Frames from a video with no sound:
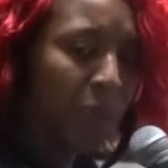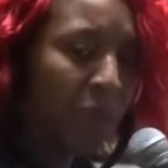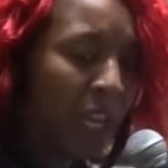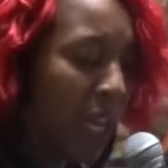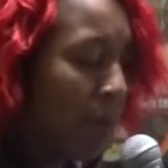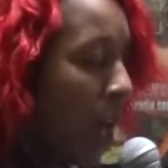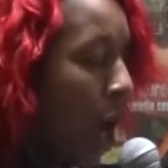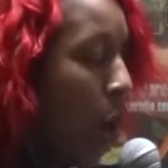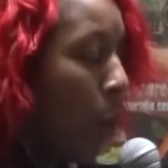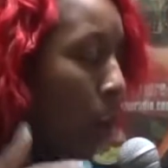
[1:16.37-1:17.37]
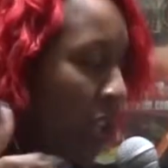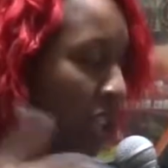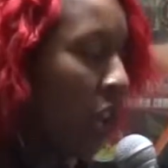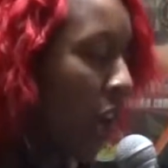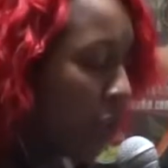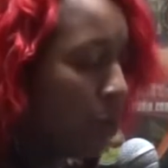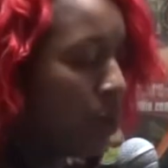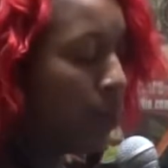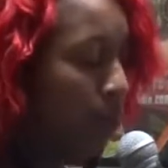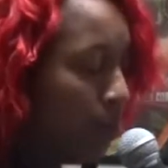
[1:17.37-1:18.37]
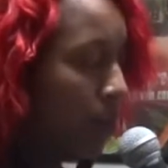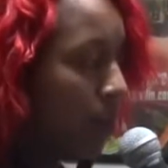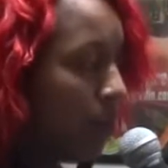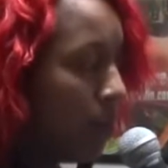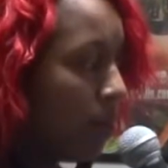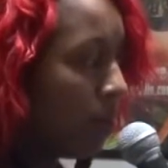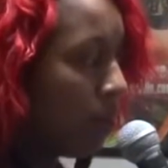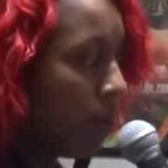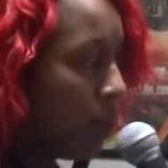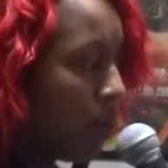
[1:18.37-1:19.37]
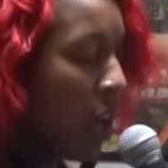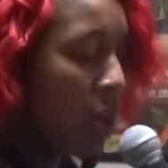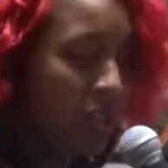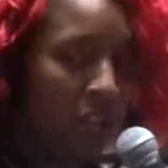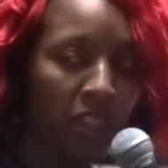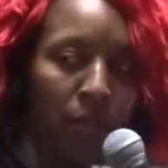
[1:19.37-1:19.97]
Yeah. And I'm like, oh, just talk to him. Y'all wanna talk to